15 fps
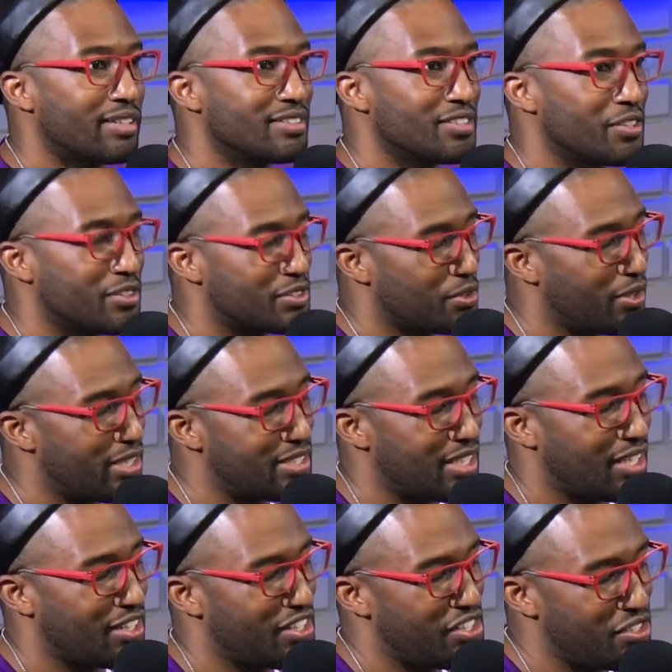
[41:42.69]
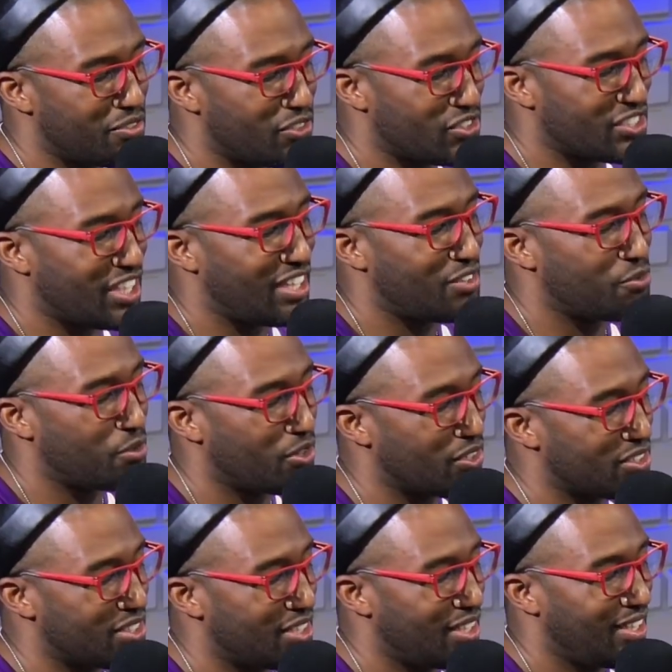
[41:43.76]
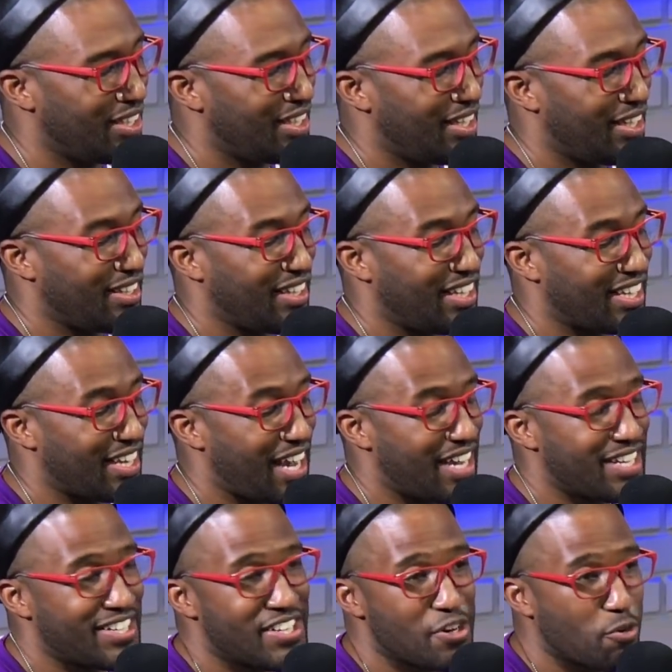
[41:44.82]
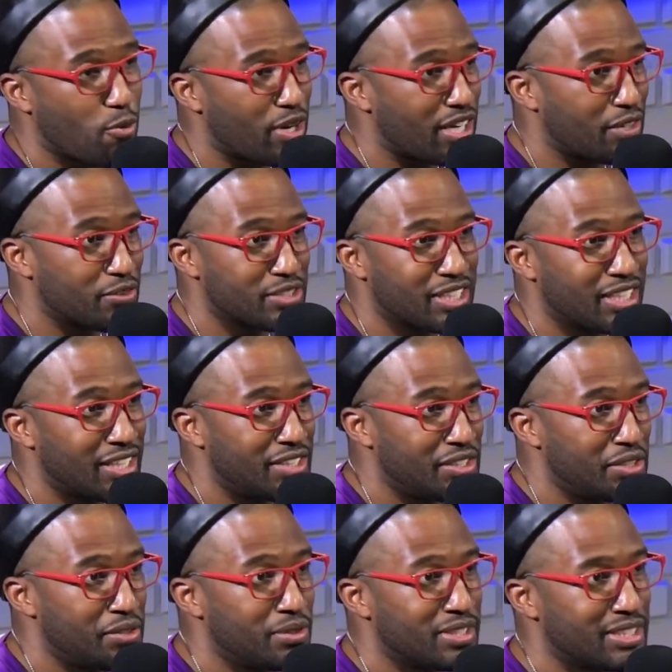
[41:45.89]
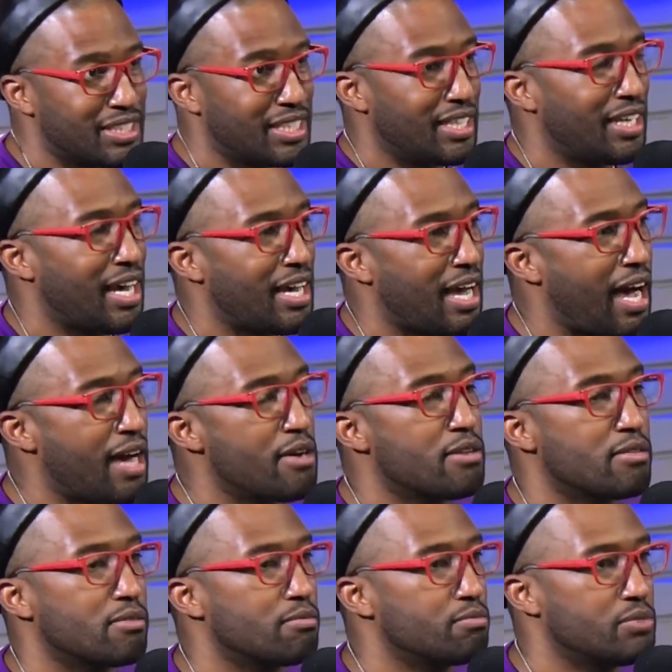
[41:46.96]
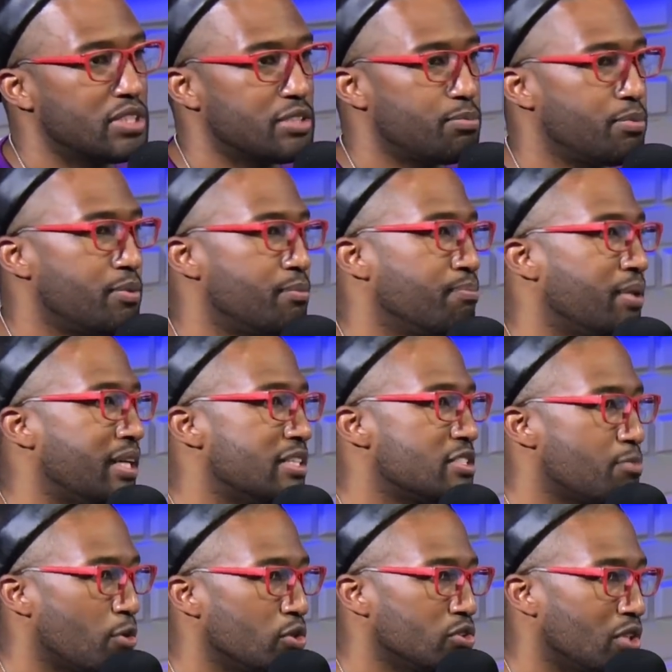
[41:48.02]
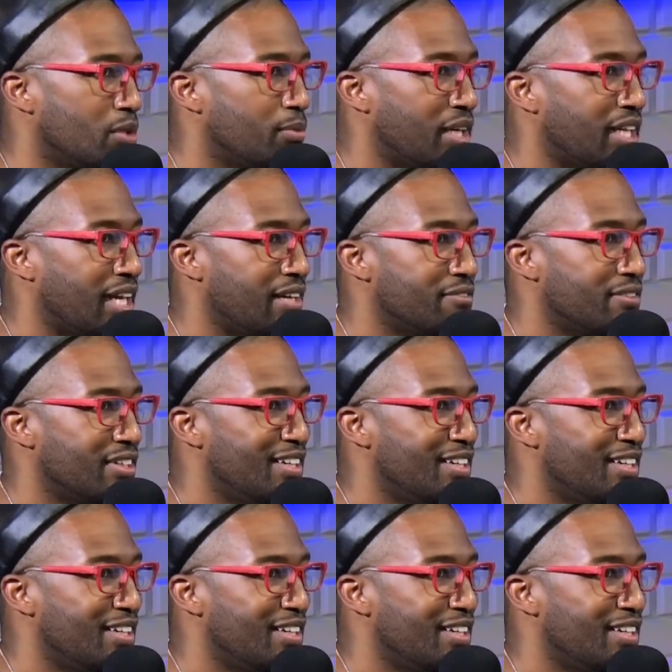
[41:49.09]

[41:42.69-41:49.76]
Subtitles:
So it's crazy how the universe kind of works. And like, I didn't know what I was going to do. Because again, I just been playing sports all my life.